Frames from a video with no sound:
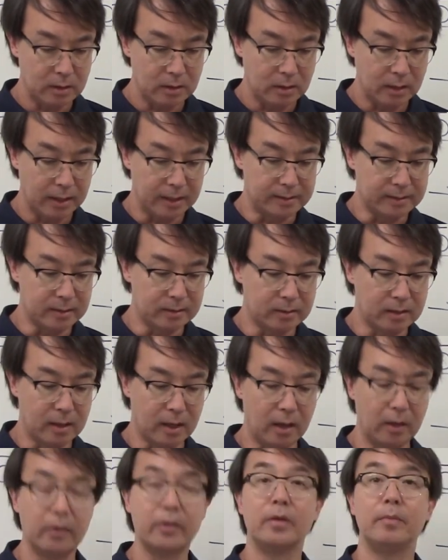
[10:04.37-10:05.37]
it says
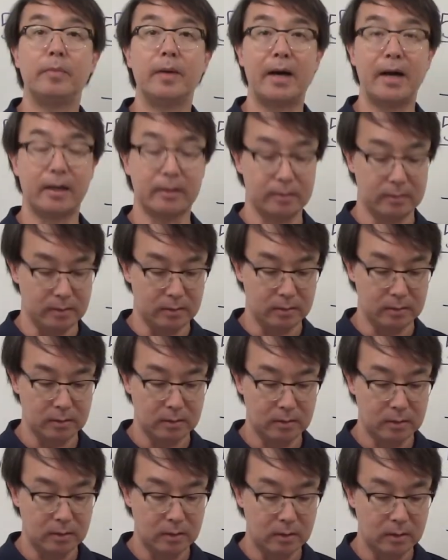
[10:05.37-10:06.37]
color the boxes
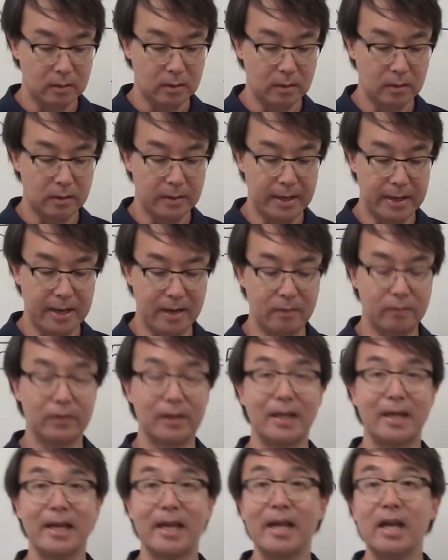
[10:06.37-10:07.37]
that have
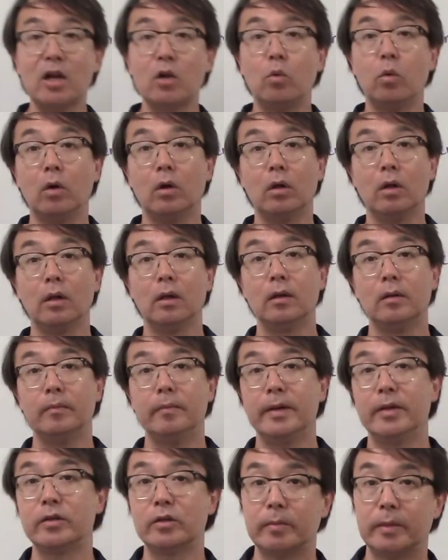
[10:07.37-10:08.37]
equal
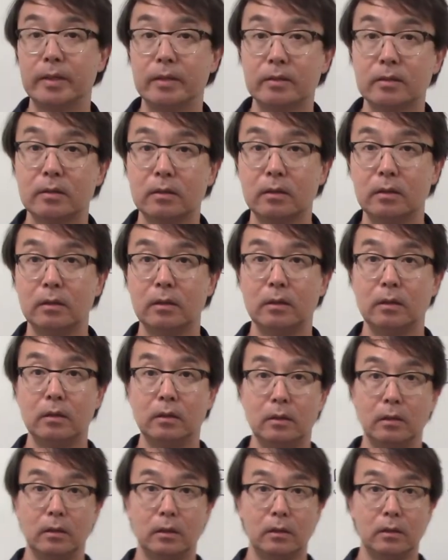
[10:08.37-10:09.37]
measurements.
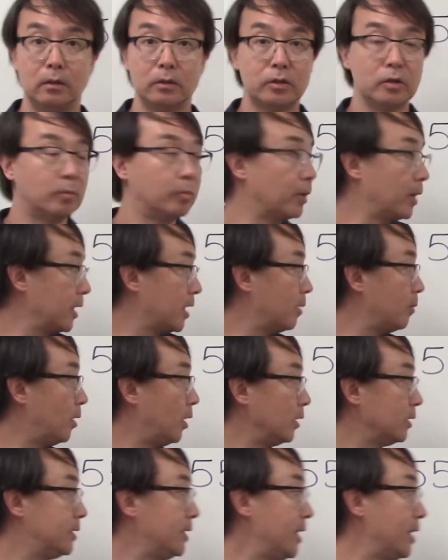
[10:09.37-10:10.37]
So break them
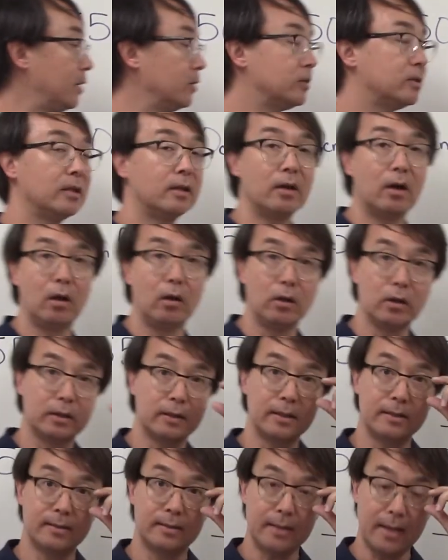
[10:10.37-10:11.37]
all down so they all look the
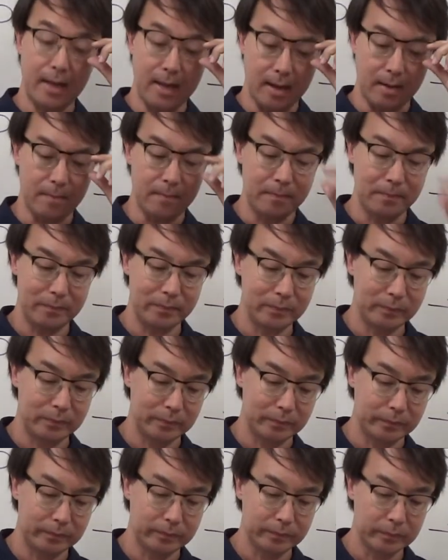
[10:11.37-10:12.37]
same,
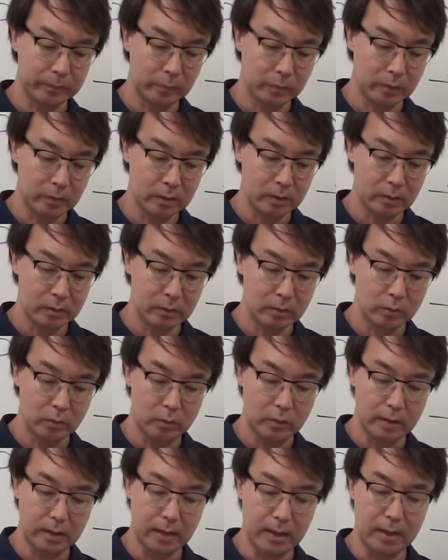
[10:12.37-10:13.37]

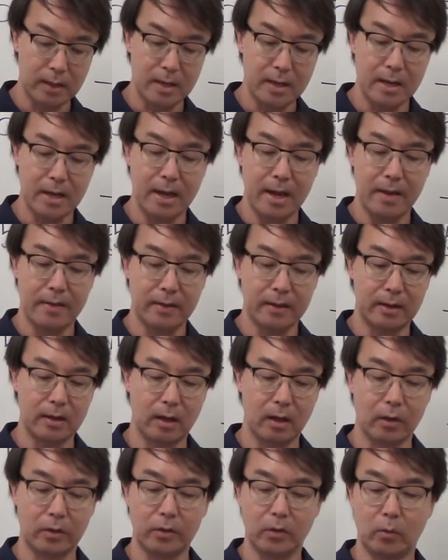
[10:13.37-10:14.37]
okay? And then
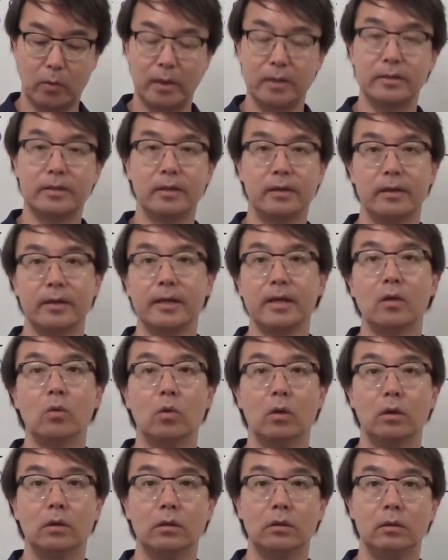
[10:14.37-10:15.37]
color the ones that are equal.
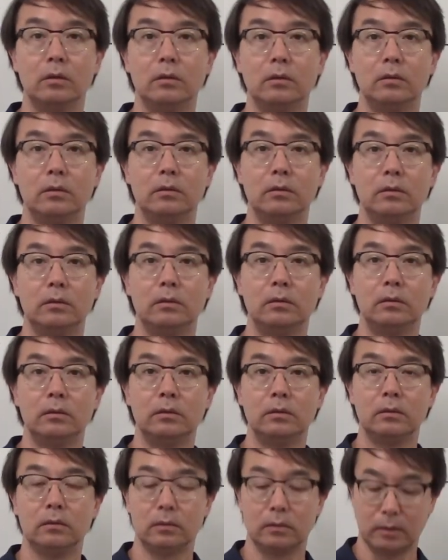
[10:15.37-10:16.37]

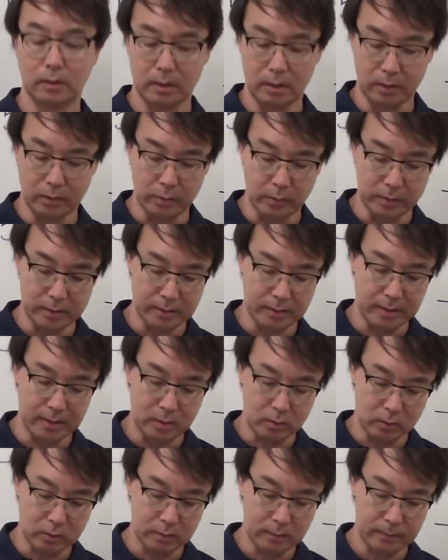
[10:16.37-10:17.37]
Color the ones that are
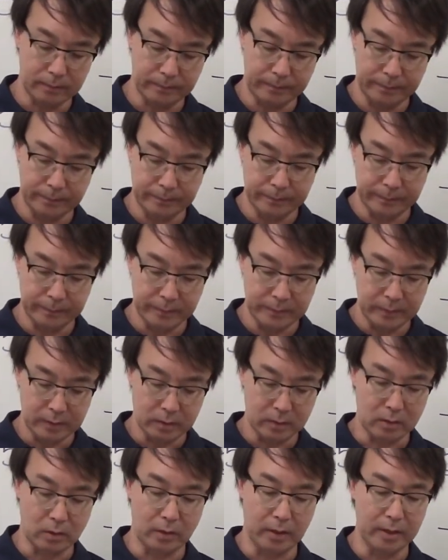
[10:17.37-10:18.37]
equal.
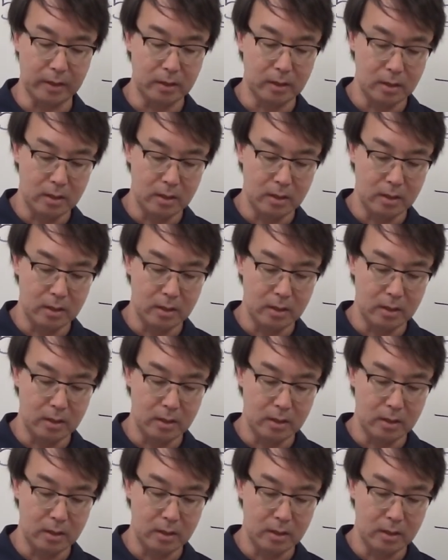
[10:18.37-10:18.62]
All right?